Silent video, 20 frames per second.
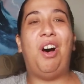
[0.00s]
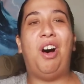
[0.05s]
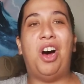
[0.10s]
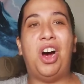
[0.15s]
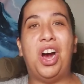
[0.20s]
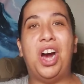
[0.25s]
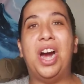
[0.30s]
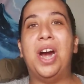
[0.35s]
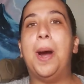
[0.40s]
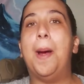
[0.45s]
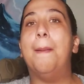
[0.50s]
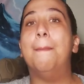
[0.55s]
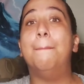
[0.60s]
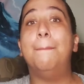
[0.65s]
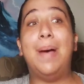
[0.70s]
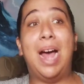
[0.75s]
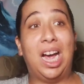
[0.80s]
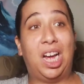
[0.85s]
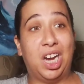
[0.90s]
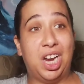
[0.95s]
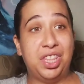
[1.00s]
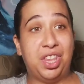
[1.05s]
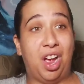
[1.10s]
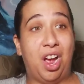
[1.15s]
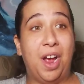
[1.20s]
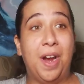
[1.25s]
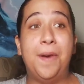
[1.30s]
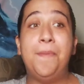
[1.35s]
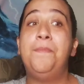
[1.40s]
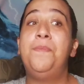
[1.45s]
are
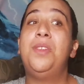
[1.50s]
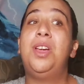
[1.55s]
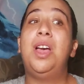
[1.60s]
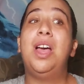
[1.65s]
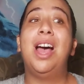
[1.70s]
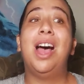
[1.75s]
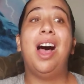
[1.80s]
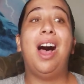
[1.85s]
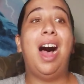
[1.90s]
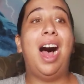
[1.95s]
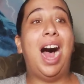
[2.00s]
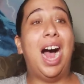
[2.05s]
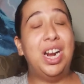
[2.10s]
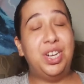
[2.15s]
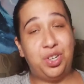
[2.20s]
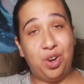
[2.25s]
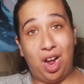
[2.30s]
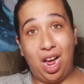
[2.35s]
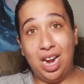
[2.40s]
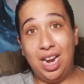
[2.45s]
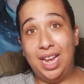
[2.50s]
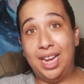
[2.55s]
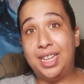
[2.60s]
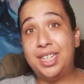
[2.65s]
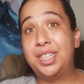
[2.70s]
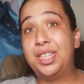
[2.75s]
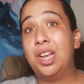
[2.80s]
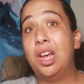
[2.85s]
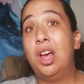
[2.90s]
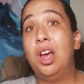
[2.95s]
Megalodon,
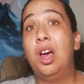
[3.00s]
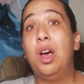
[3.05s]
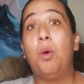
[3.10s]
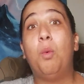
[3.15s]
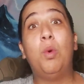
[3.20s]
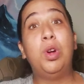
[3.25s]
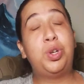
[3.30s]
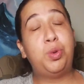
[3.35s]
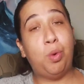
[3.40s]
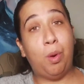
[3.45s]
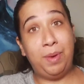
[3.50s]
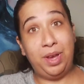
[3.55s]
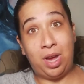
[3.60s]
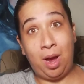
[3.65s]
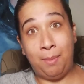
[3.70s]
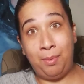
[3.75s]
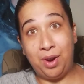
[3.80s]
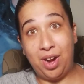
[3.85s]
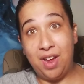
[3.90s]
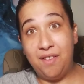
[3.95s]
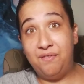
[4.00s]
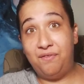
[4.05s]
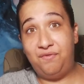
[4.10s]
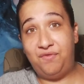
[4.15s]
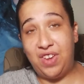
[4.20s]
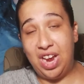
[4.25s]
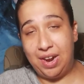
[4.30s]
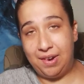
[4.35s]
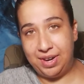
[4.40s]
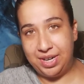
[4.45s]
Hydraulics, which we'll be covering
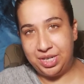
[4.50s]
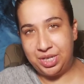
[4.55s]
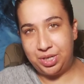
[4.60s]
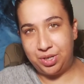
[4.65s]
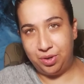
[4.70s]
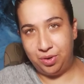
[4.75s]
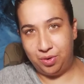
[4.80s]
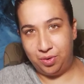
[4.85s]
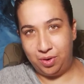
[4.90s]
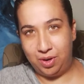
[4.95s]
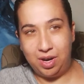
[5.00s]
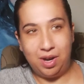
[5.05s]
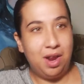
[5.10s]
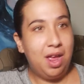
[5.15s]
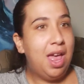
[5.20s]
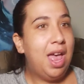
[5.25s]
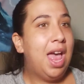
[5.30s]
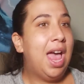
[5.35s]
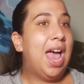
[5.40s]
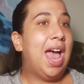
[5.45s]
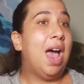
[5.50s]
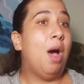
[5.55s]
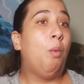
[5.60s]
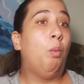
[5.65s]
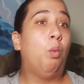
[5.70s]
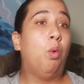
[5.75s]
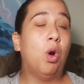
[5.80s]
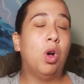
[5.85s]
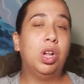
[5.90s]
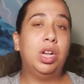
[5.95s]
very soon,
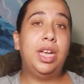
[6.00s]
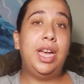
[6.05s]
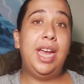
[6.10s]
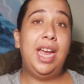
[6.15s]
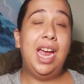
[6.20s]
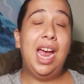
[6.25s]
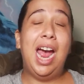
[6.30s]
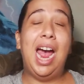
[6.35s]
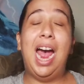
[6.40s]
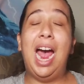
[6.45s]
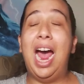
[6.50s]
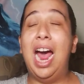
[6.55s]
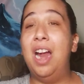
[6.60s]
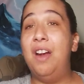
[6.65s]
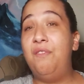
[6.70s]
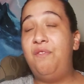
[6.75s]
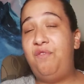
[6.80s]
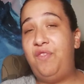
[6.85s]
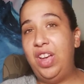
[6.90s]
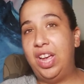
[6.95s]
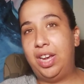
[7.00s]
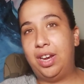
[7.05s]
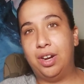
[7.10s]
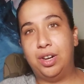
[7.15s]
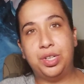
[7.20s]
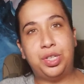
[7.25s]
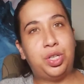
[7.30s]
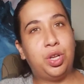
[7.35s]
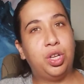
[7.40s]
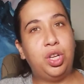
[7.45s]
Woolly, and
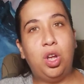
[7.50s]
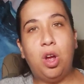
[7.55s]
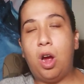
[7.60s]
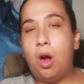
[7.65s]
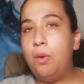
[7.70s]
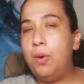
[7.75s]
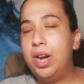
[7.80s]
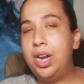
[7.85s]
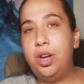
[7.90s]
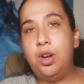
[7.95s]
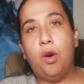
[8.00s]
Figures. So you already